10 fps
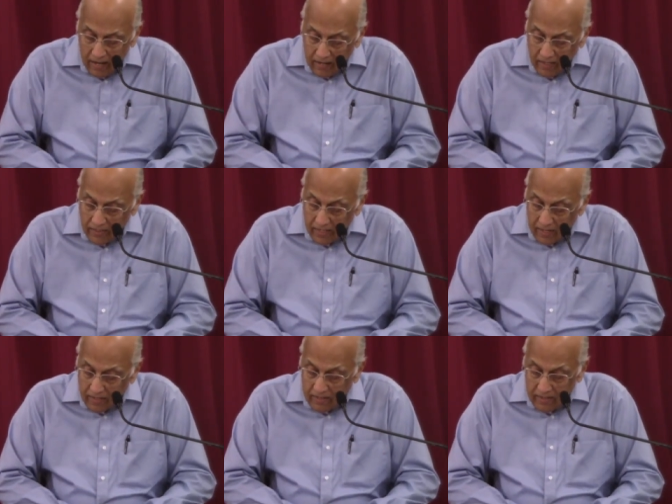And he
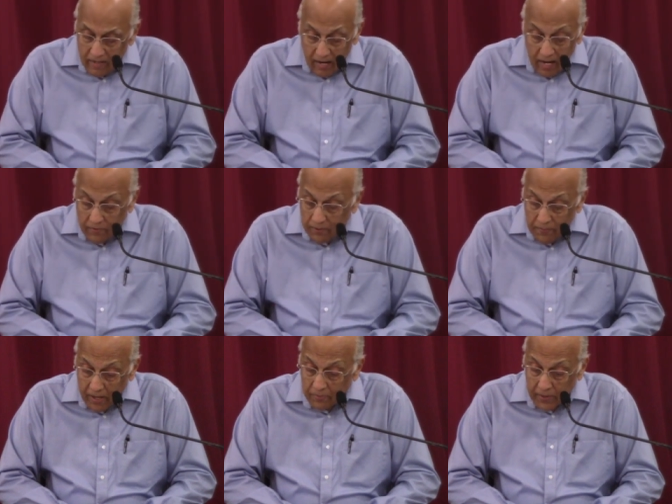said, I will
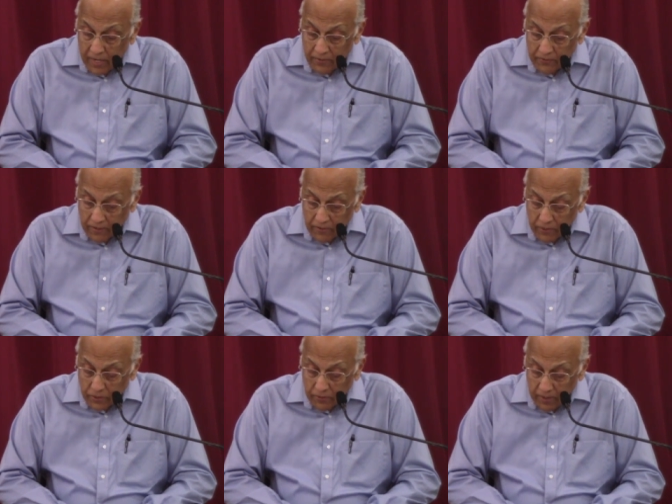pay a price for it,
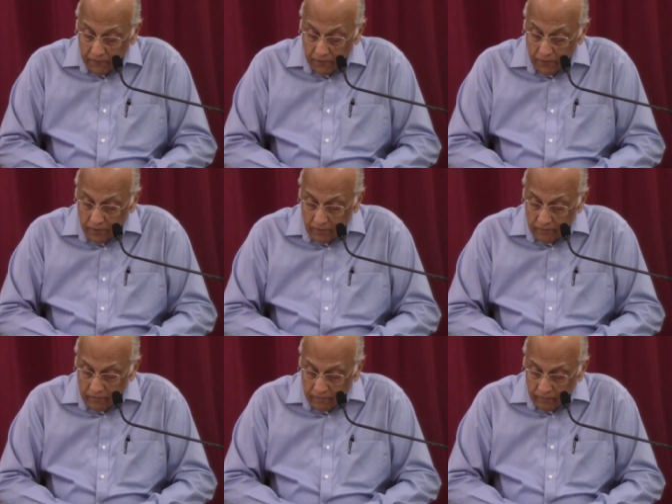verse 24.
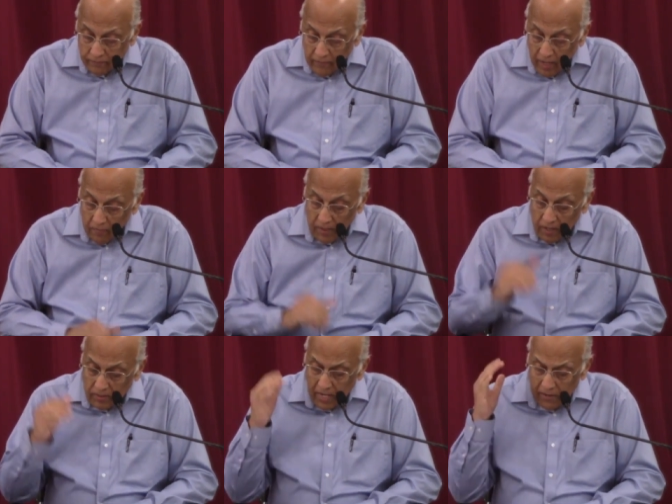
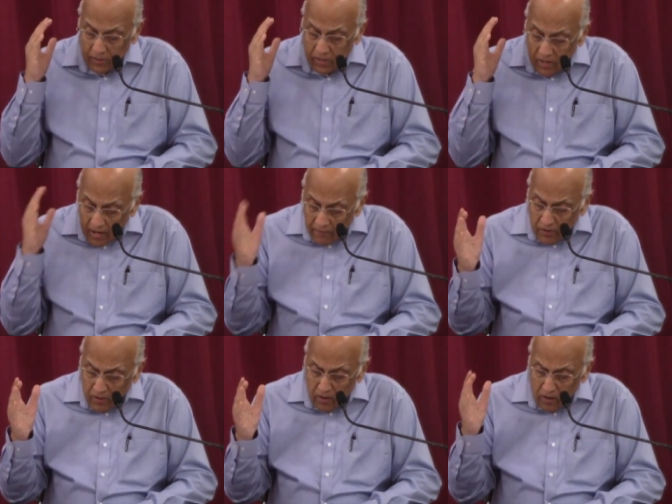Because I will
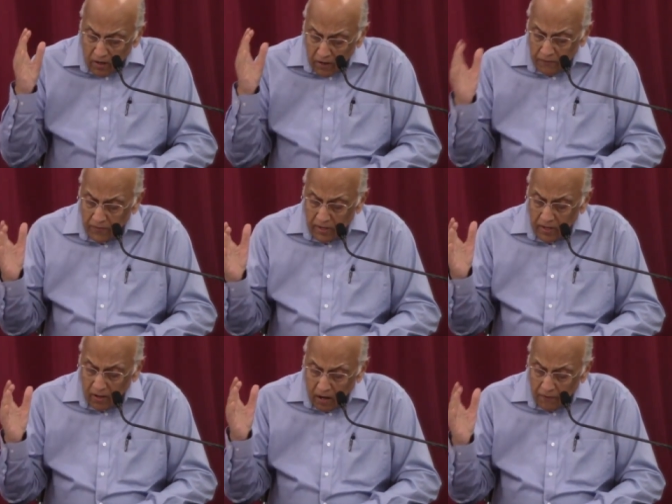never offer
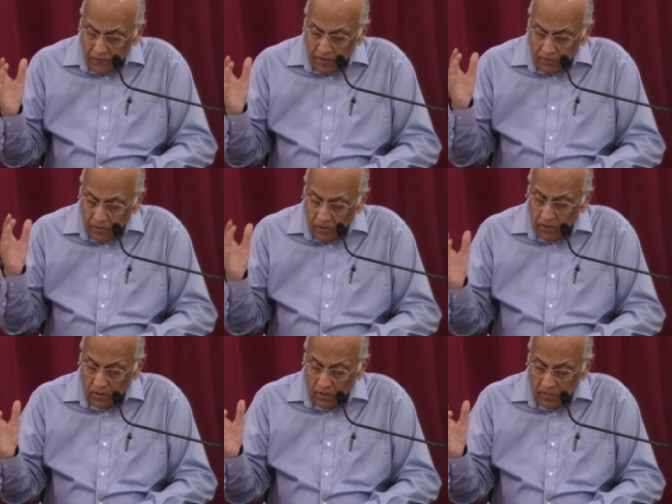an offering to the
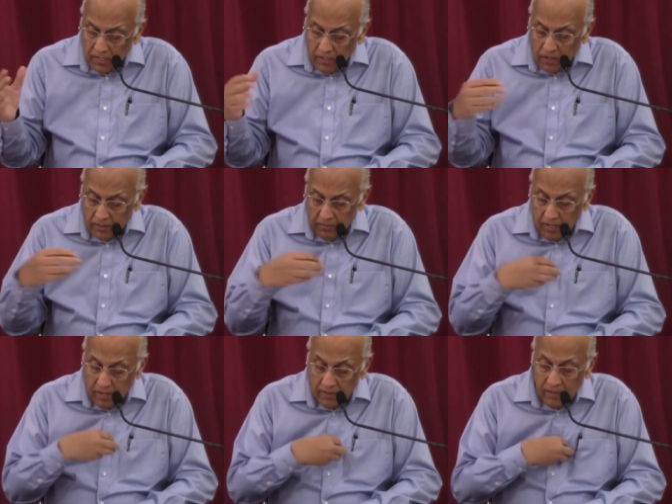Lord that cost
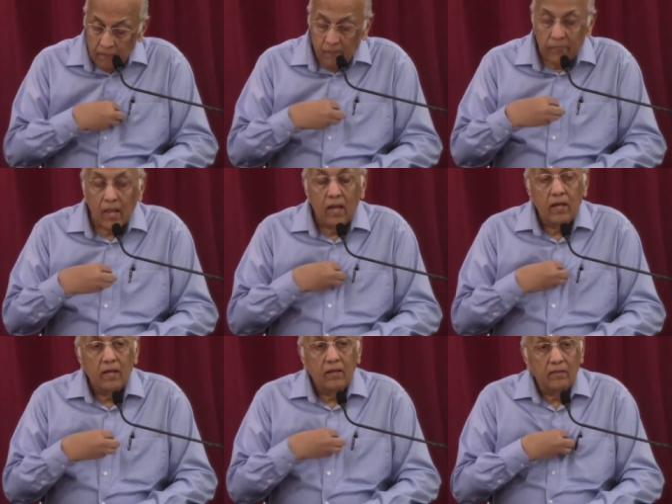me nothing.
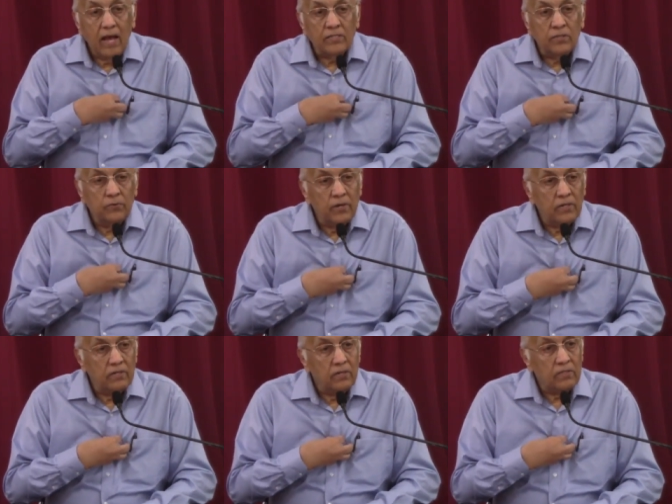That's the
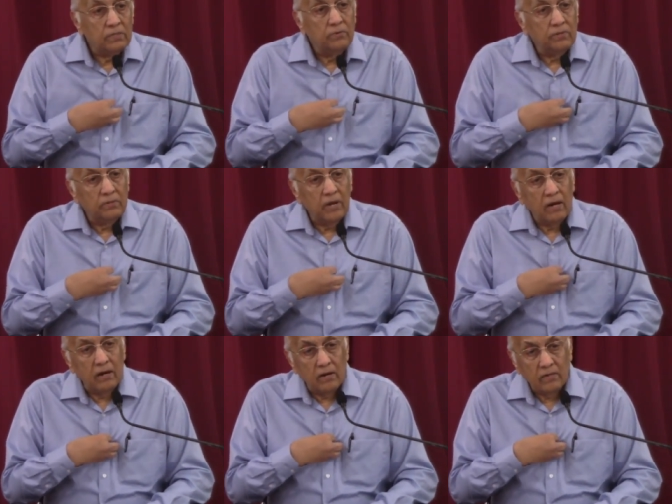word the Lord spoke to my
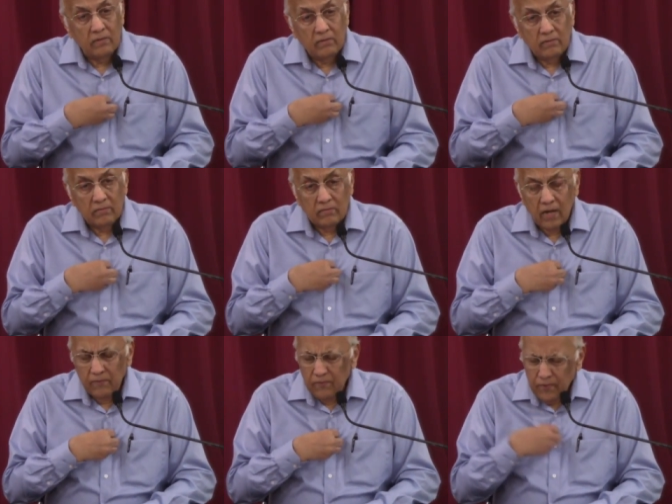heart.
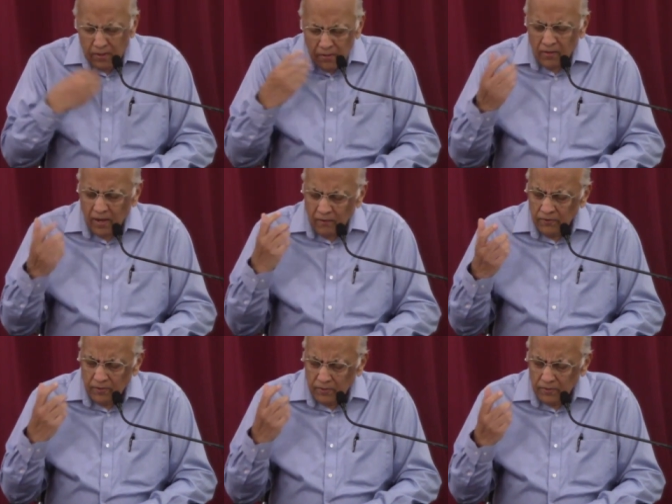I'm very
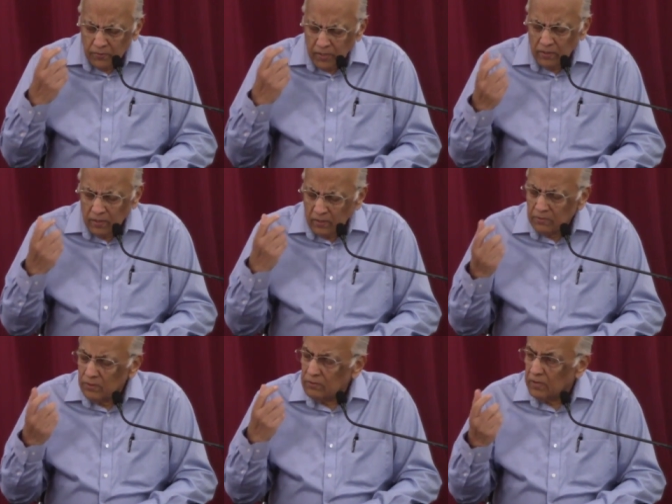thankful. It's the word Lord
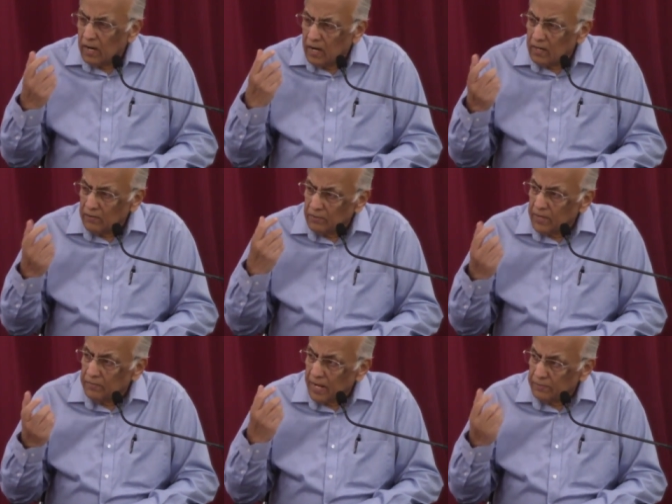spoke to my heart after
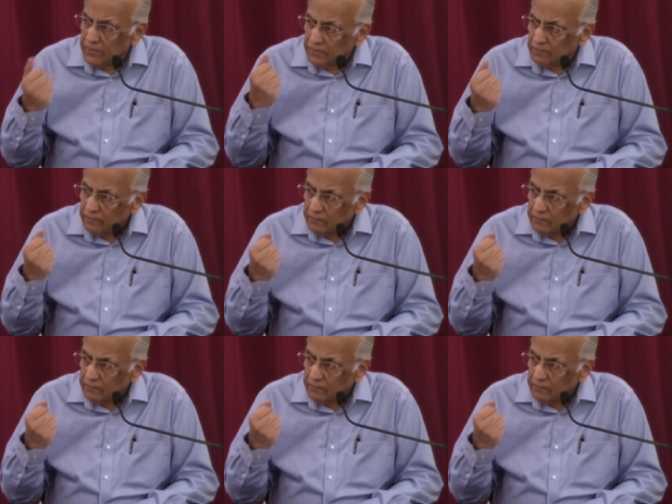my baptism.